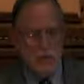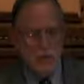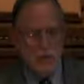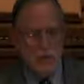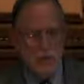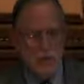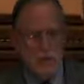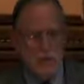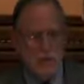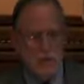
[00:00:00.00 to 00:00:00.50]

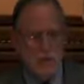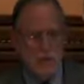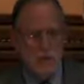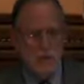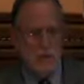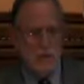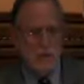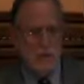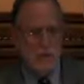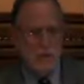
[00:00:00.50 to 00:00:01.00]

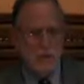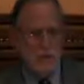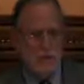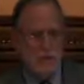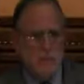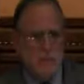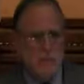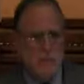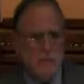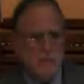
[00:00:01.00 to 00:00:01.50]

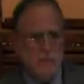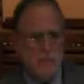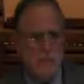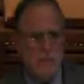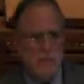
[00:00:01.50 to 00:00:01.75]
No one is speaking in this clip.